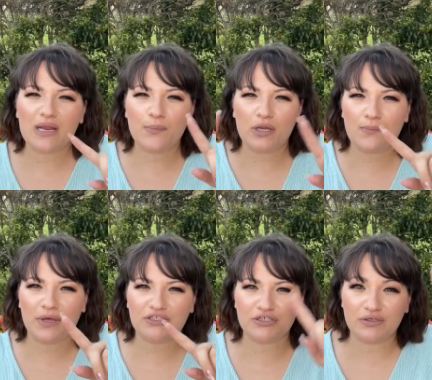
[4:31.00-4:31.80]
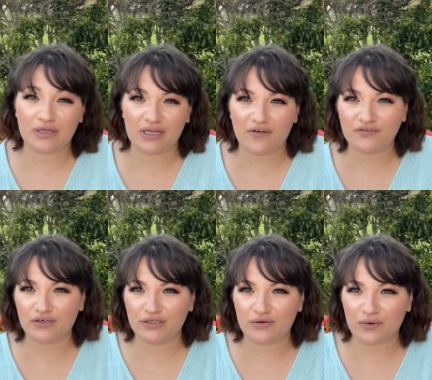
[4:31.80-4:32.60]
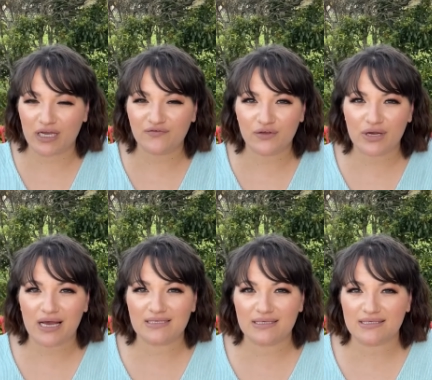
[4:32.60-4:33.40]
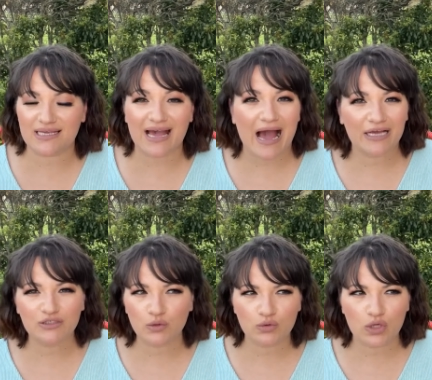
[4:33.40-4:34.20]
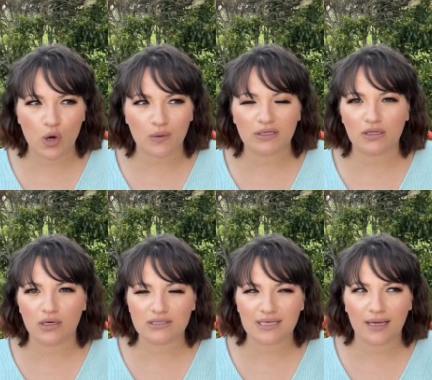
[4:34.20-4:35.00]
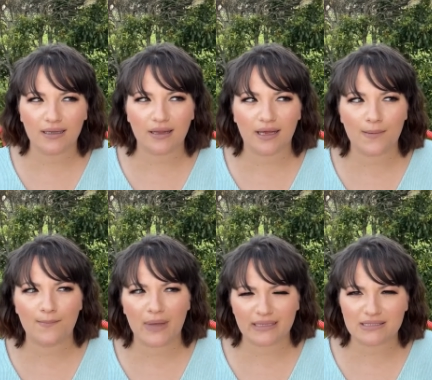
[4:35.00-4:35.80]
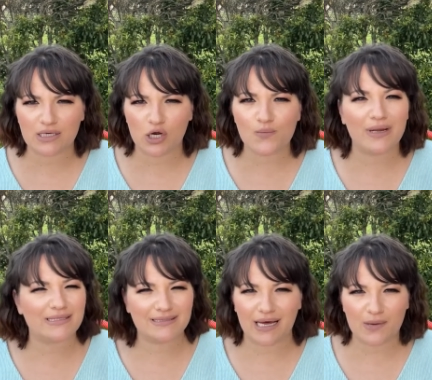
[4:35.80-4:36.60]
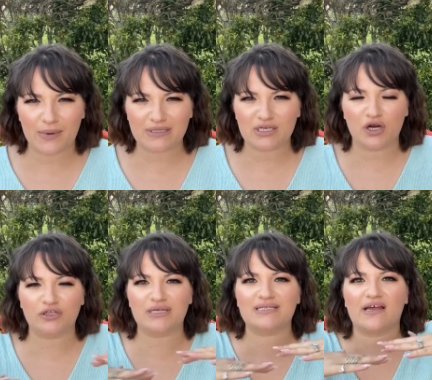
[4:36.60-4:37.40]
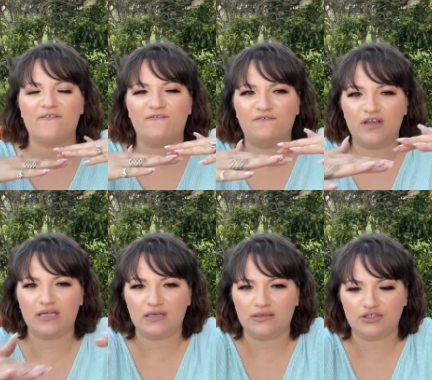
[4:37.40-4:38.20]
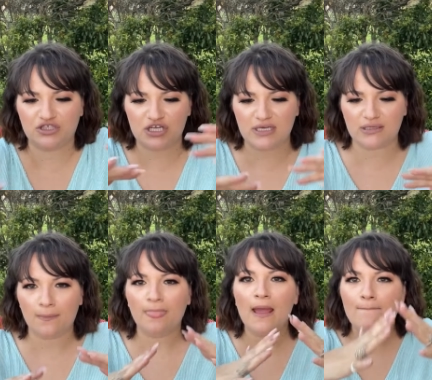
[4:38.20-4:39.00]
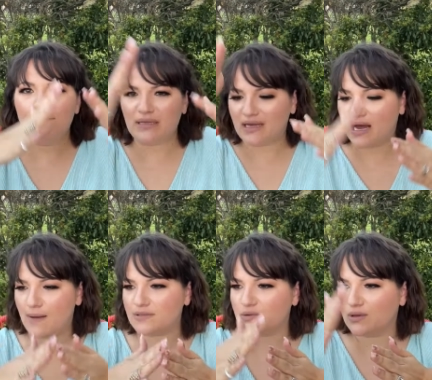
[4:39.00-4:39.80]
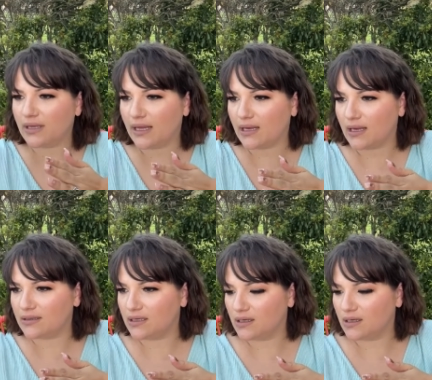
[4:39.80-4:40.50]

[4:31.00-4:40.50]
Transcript: put a picture on the left or on the right for you guys to see. I don't know, it looks kind of like a bed skirt, but it's not a bed skirt. It's like a fitted sheet, but comes with it